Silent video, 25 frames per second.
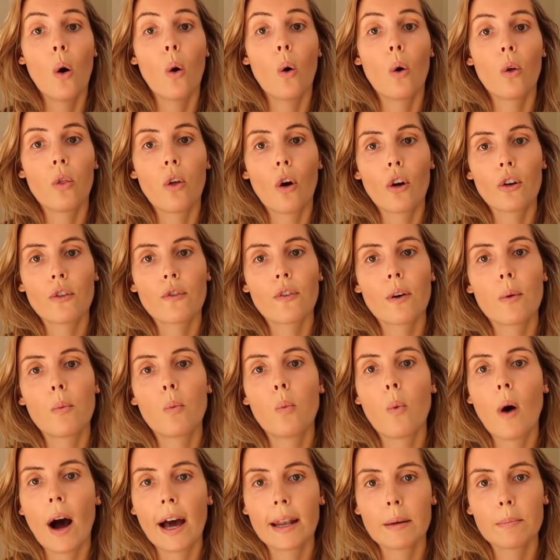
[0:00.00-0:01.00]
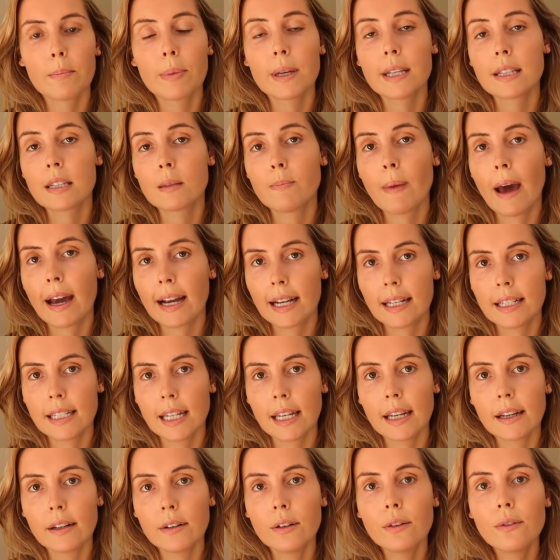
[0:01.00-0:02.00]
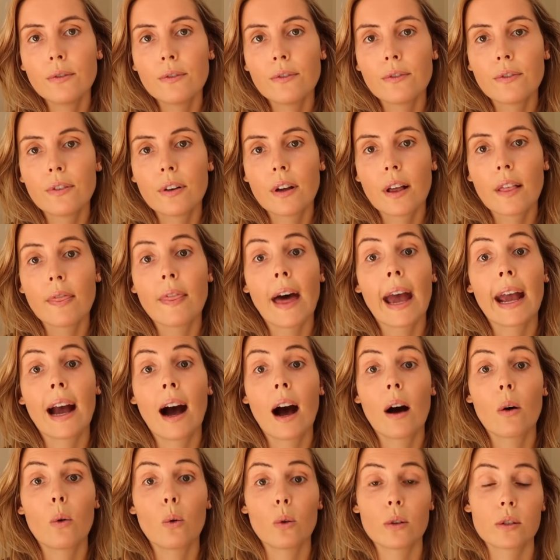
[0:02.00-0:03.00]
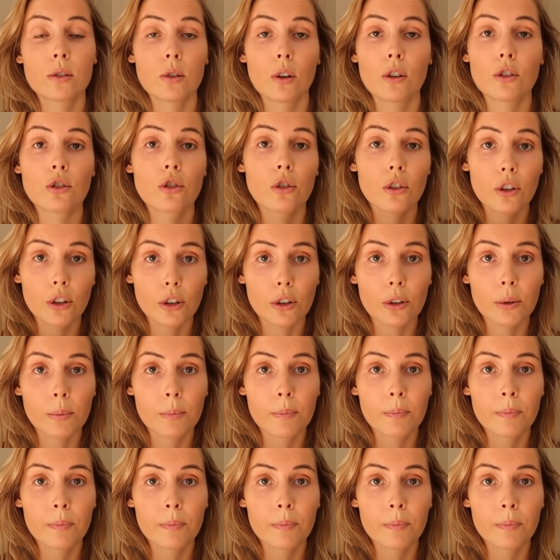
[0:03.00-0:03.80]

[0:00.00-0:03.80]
although from one perspective they are also true